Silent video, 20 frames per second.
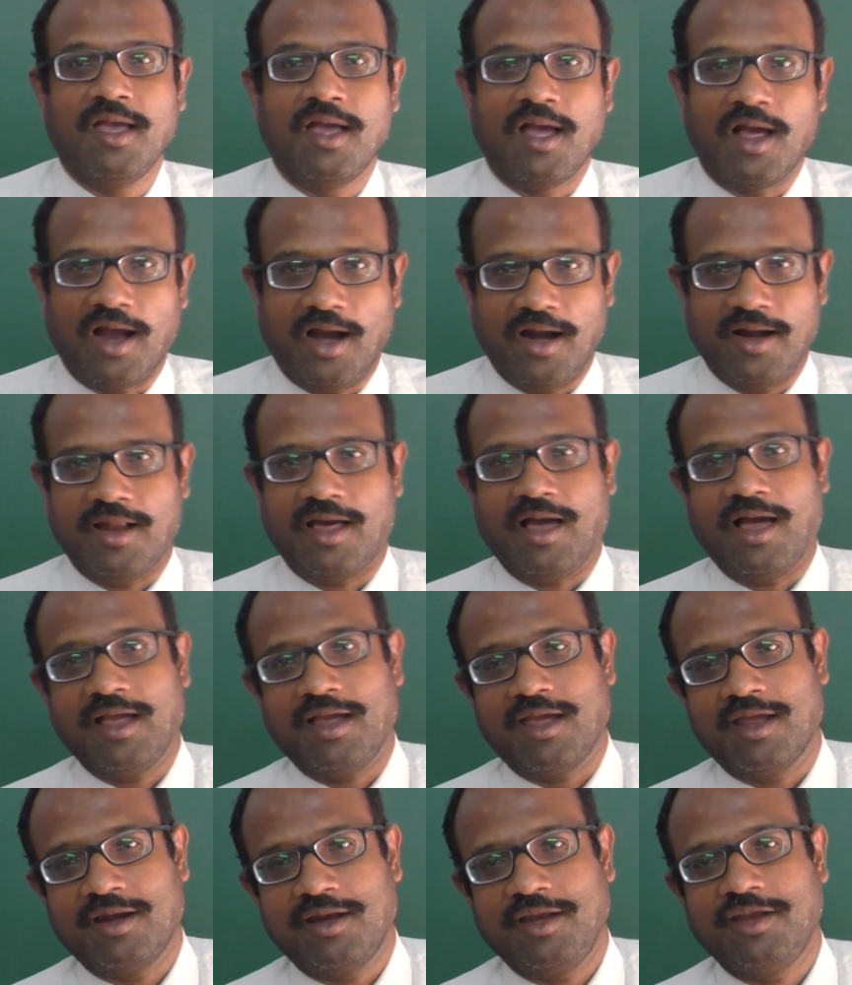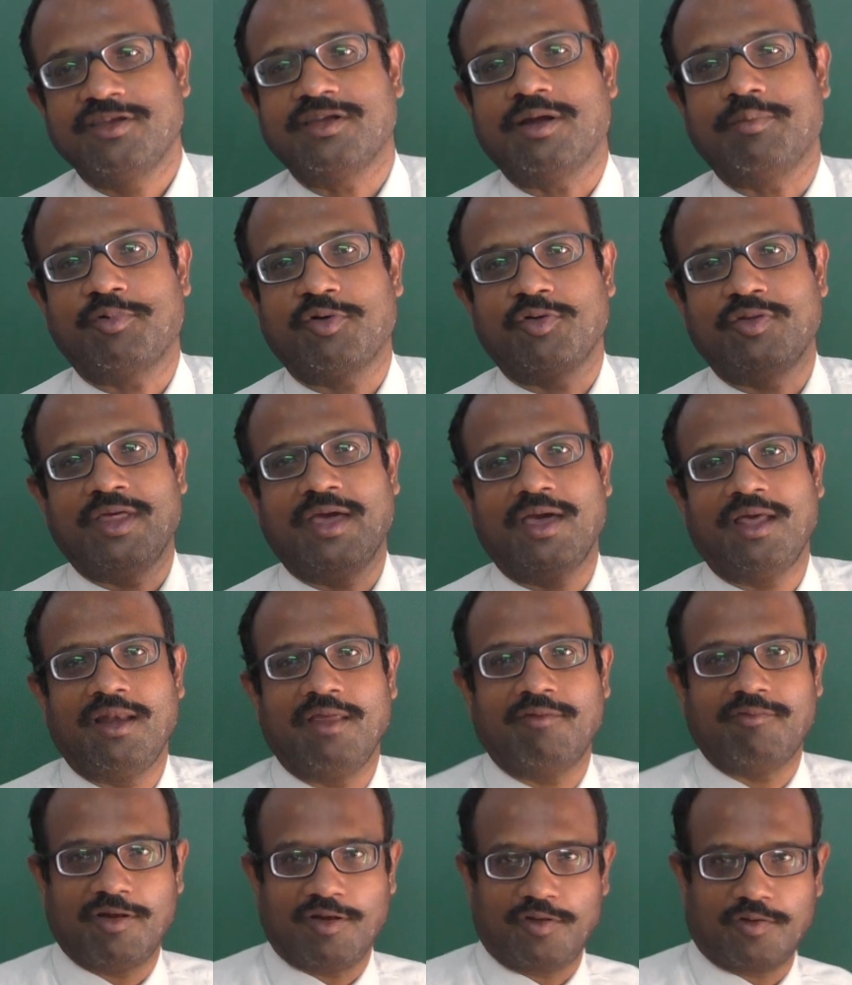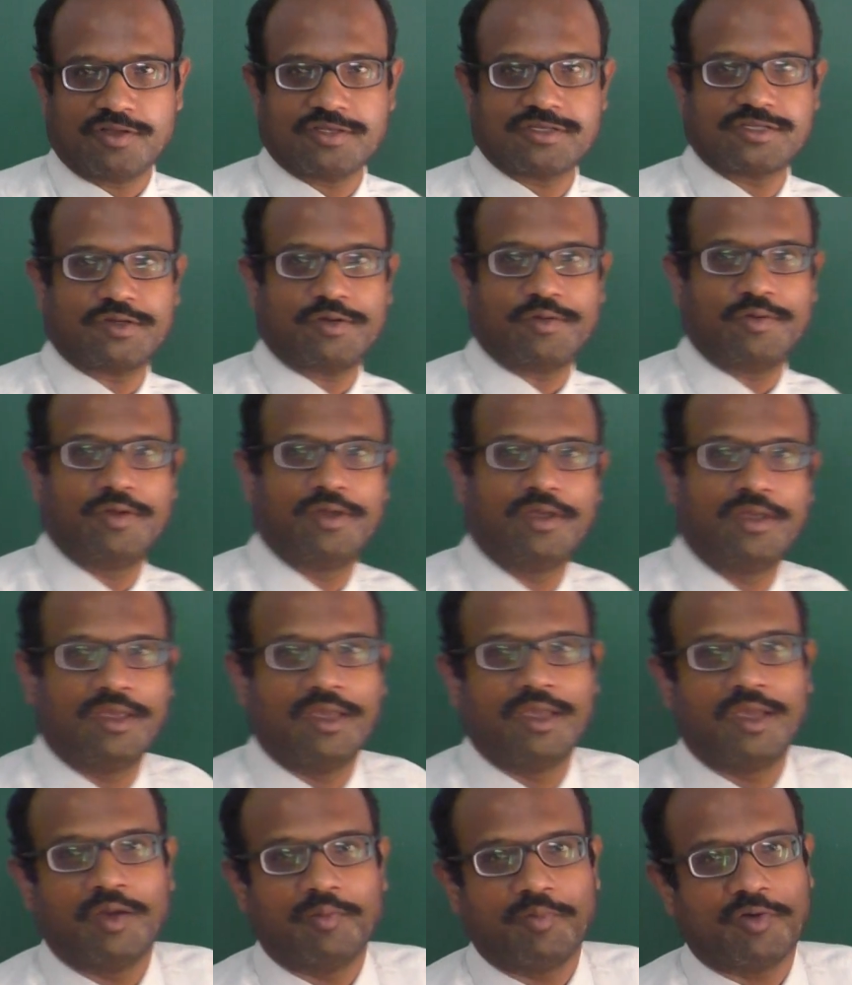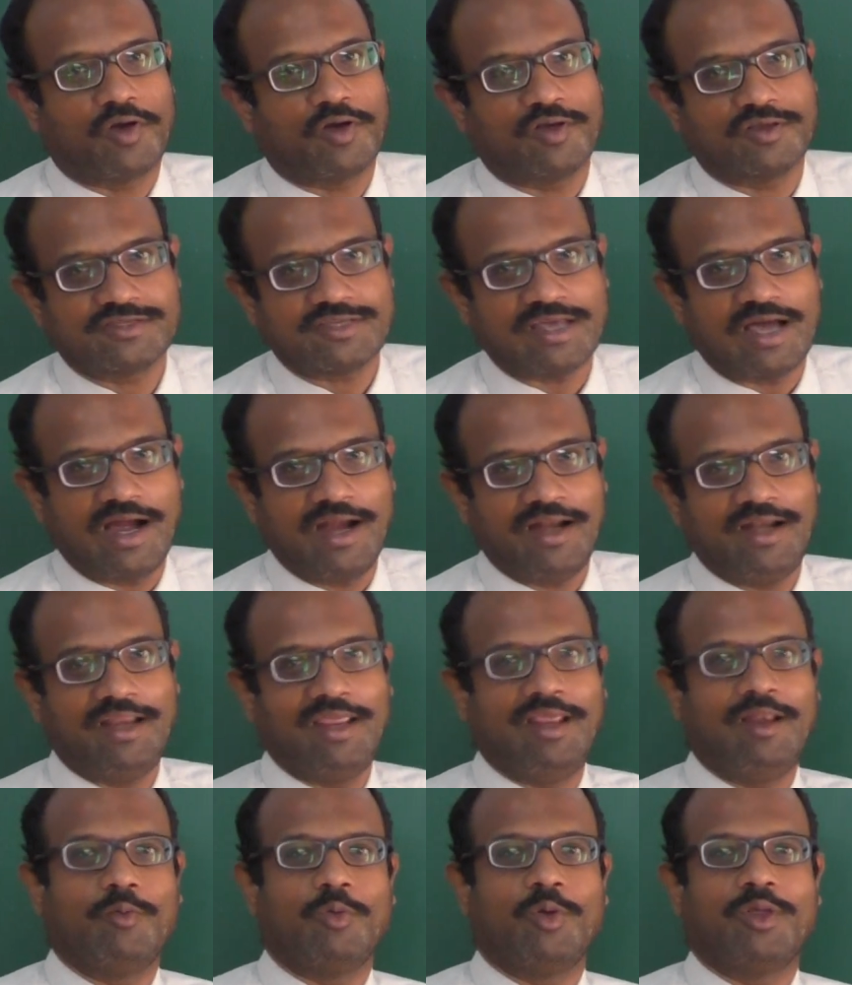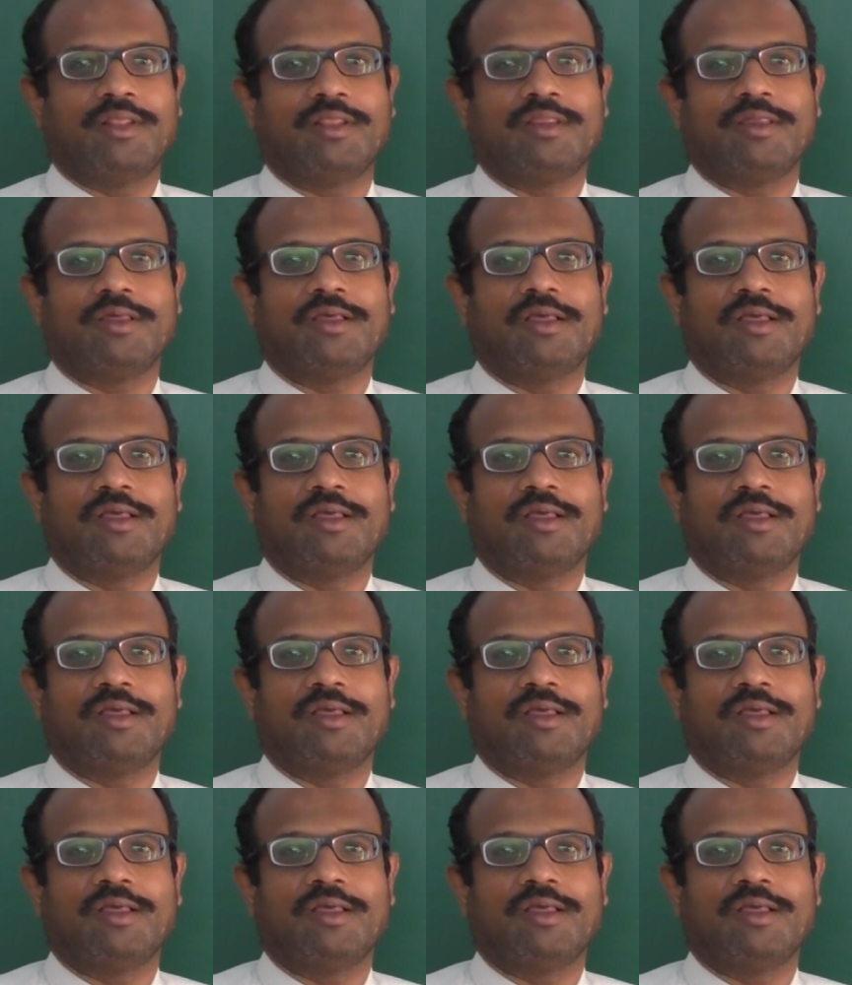and I can reach up to their level also because I deal with